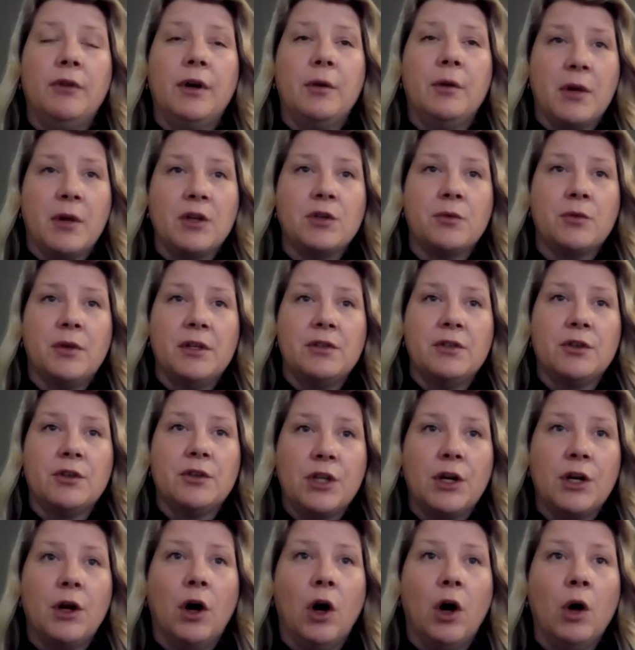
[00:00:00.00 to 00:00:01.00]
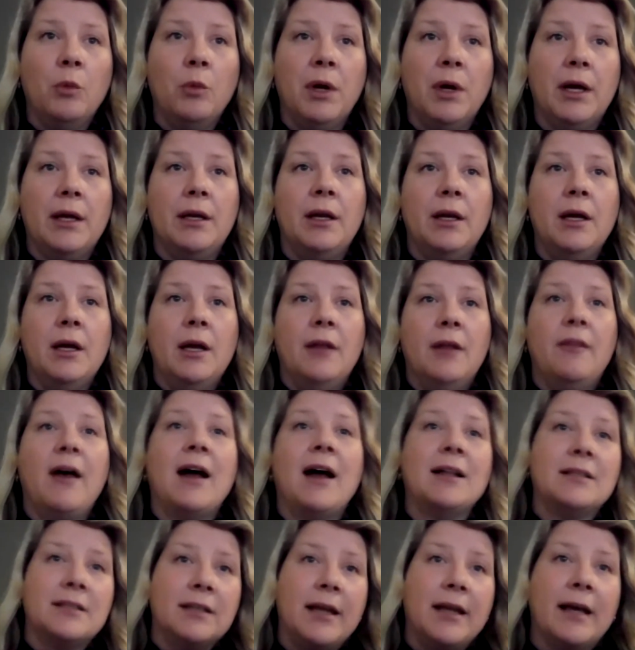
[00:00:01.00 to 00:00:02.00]
much research at all, but
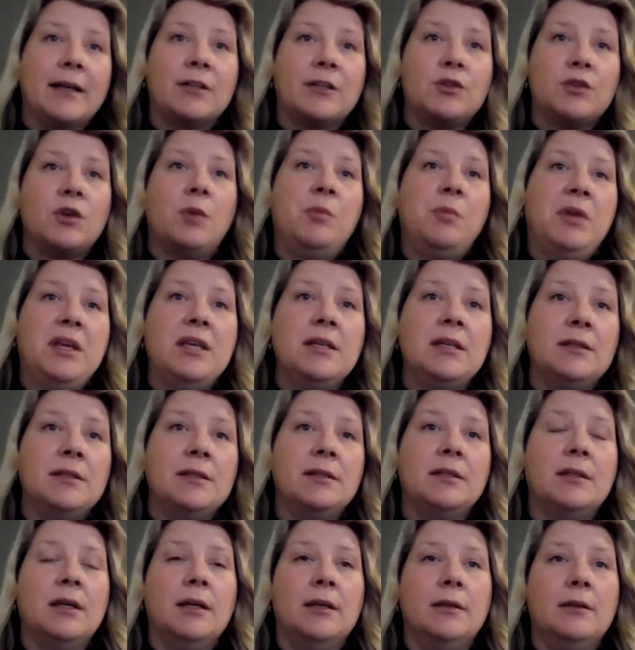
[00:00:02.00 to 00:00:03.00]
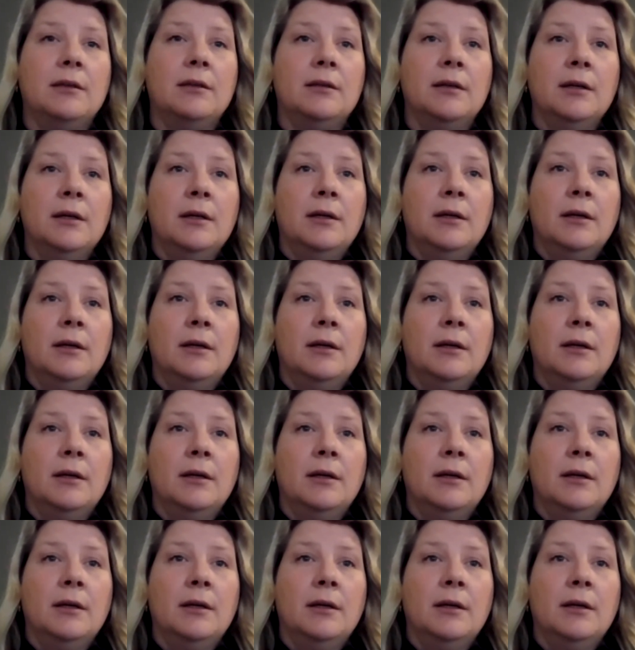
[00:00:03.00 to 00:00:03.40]
that's an extra piece. And